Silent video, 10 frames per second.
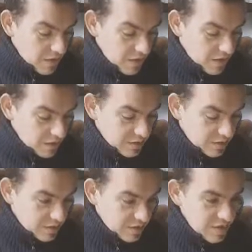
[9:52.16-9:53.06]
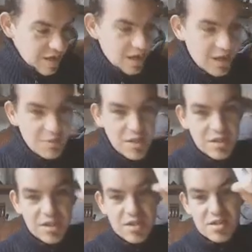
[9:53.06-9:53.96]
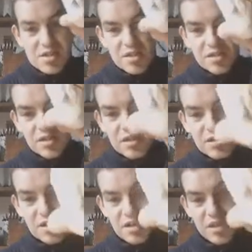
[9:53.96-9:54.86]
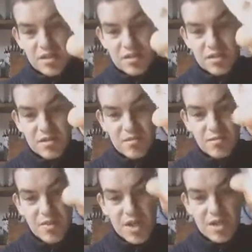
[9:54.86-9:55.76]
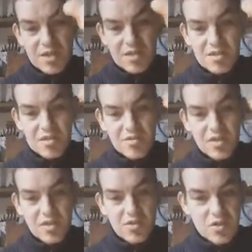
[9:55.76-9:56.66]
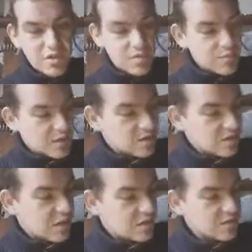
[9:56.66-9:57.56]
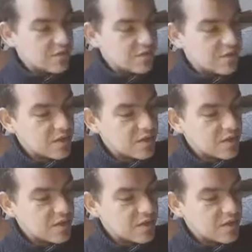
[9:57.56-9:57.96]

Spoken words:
Yeah, I made this little head base structure, but out of